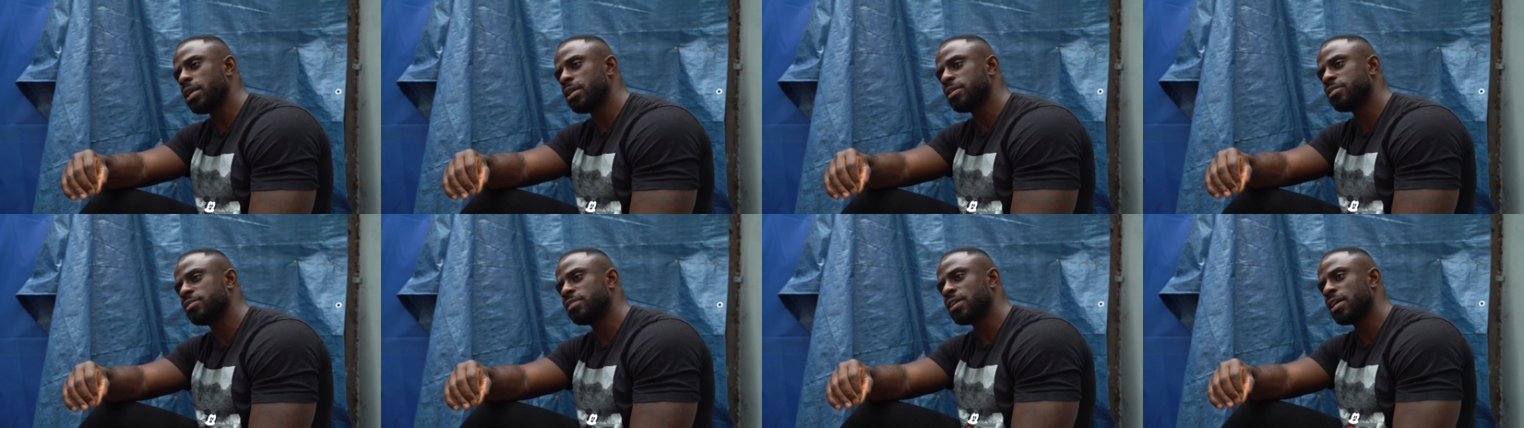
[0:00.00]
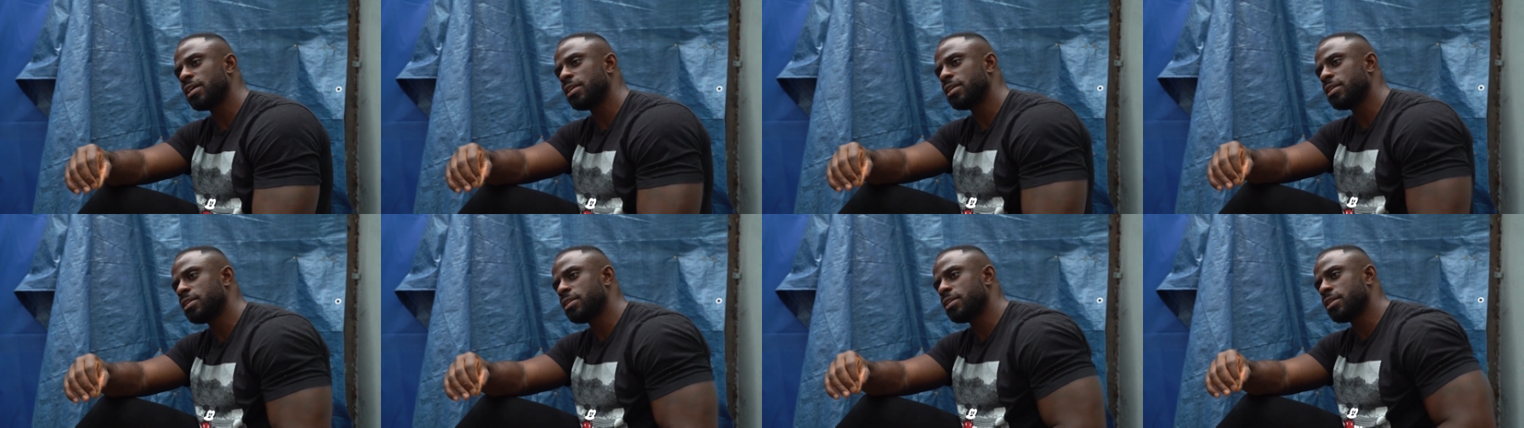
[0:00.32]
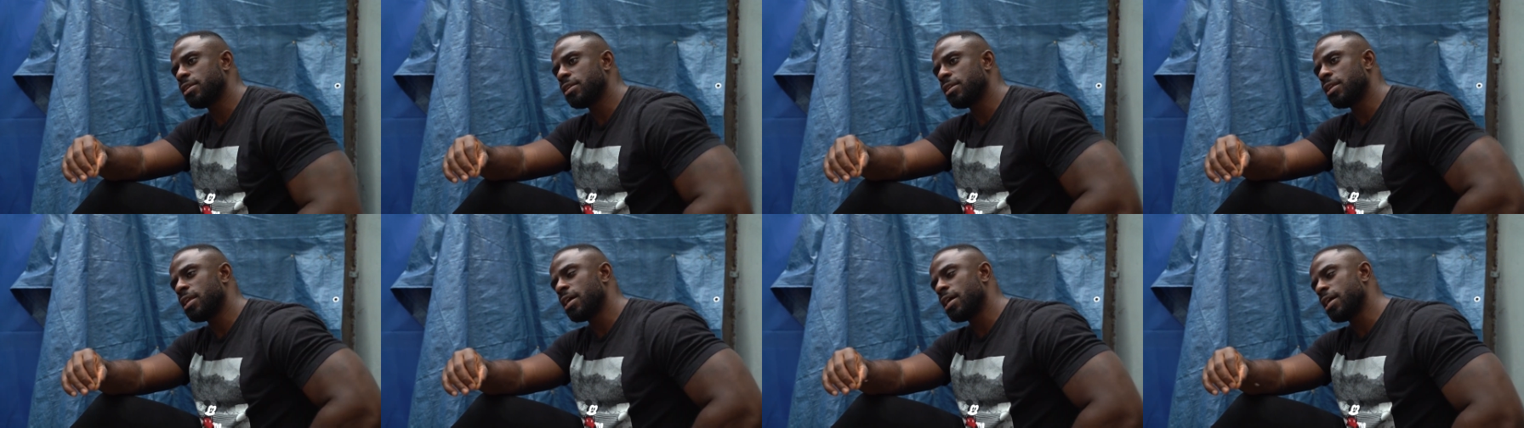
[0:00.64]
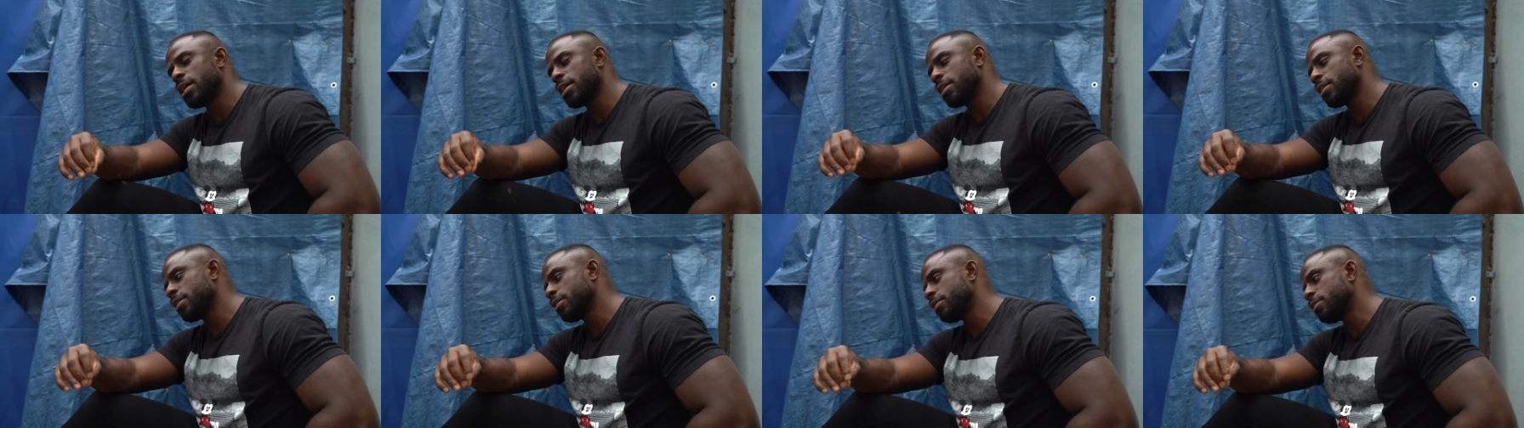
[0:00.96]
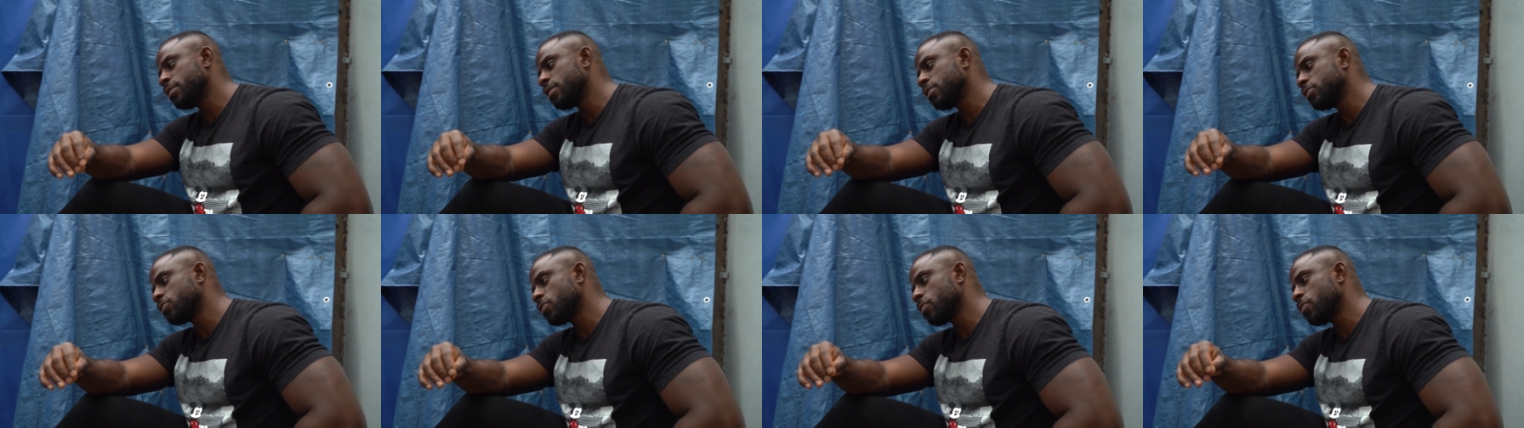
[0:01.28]
I decided
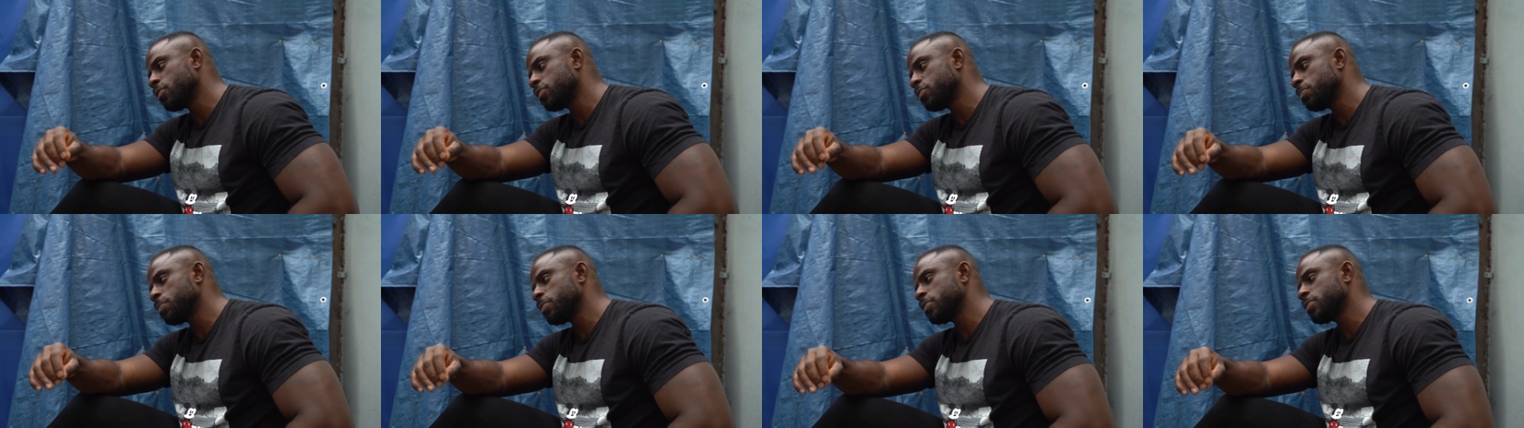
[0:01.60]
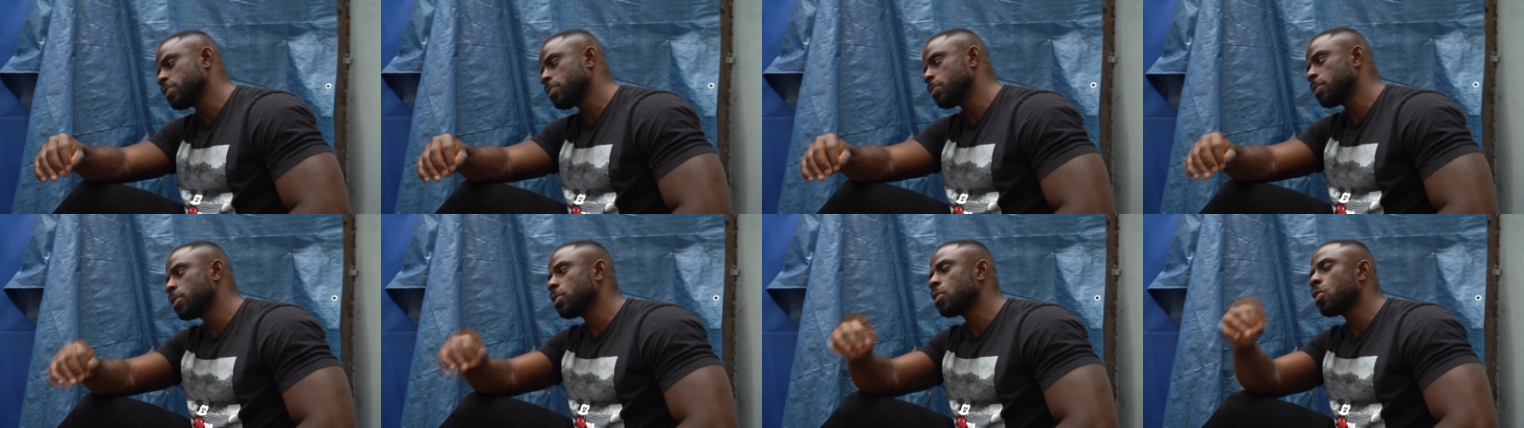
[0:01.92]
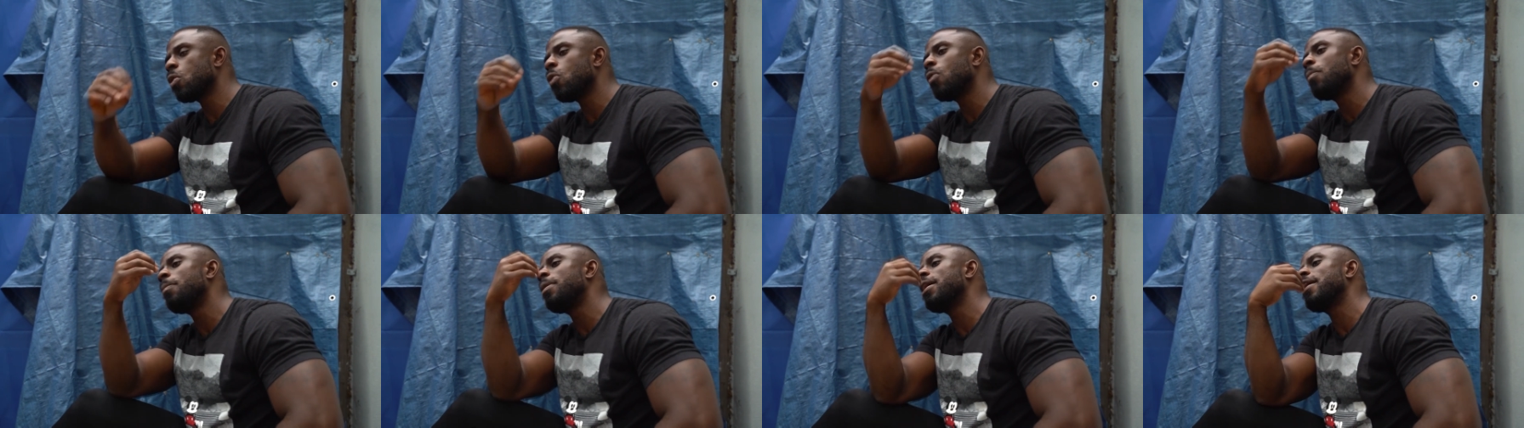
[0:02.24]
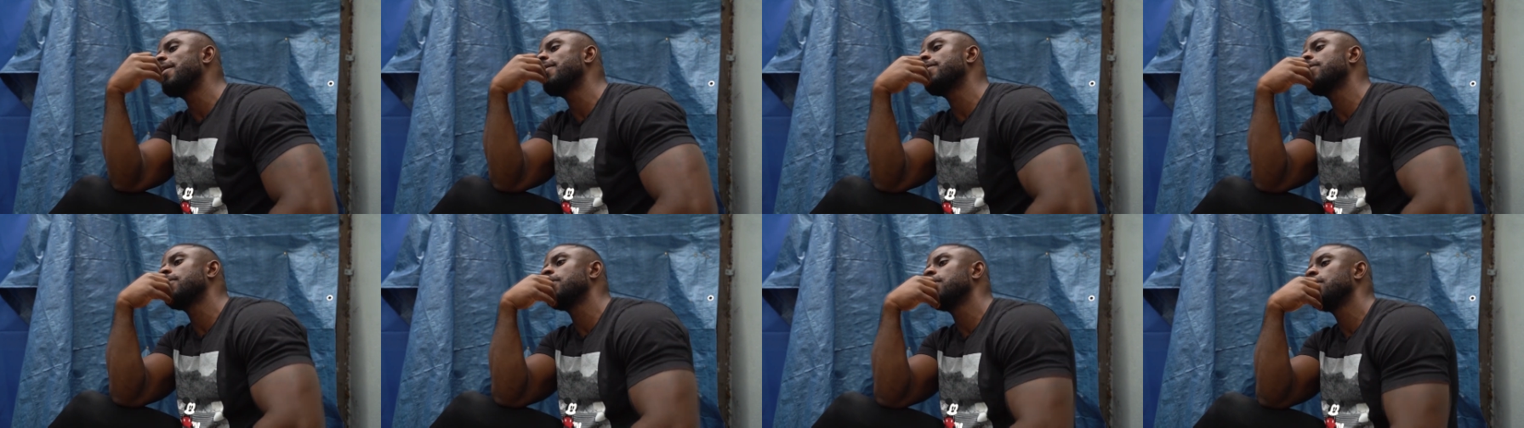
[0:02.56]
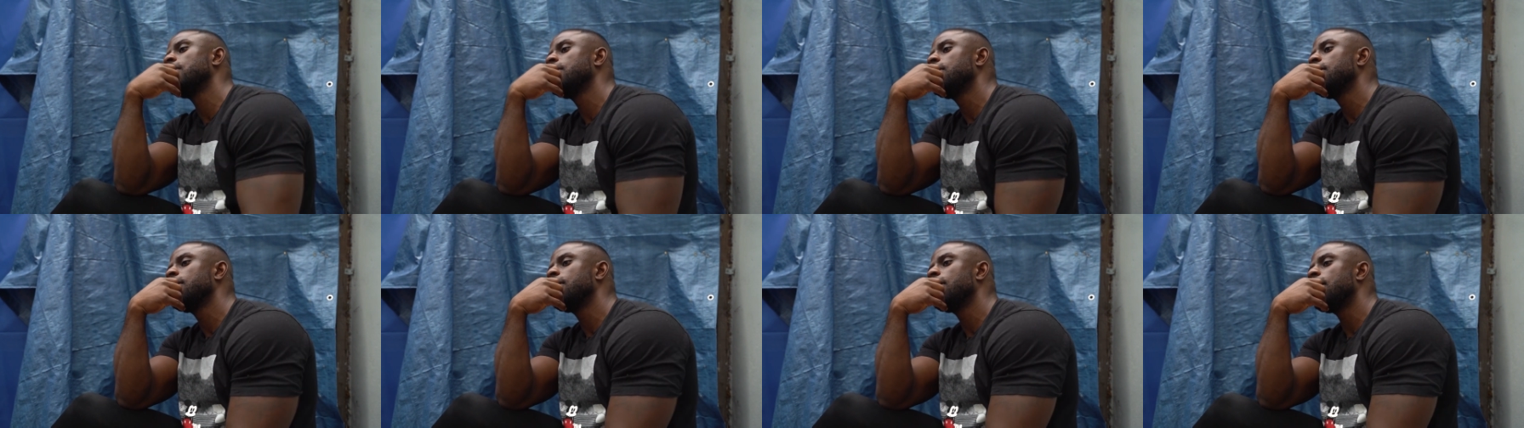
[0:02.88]
like this Christmas I'm going to go back
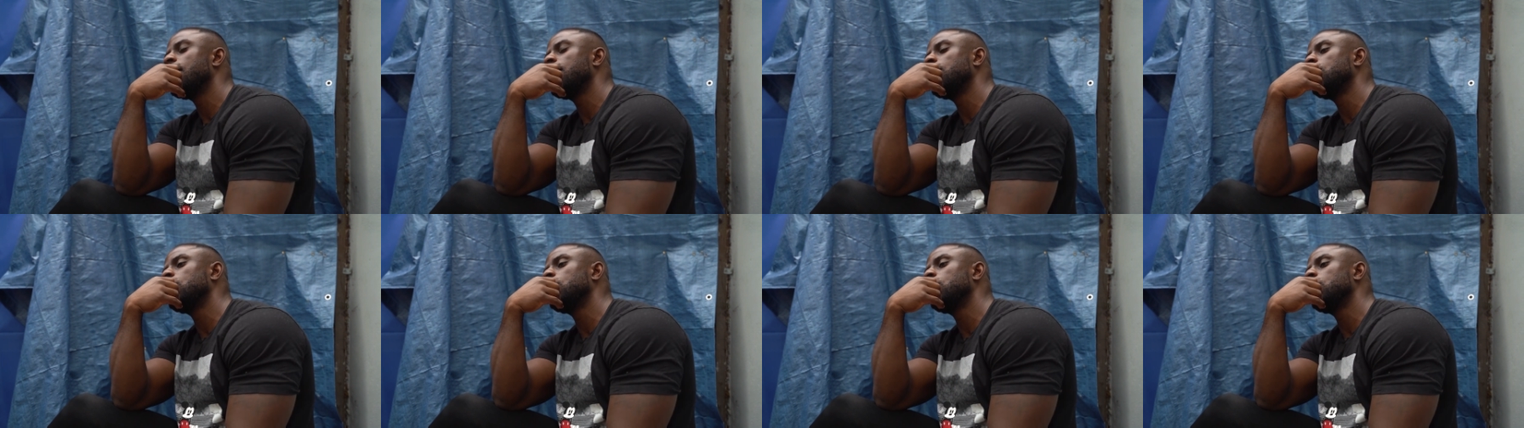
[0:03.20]
mm-hmm.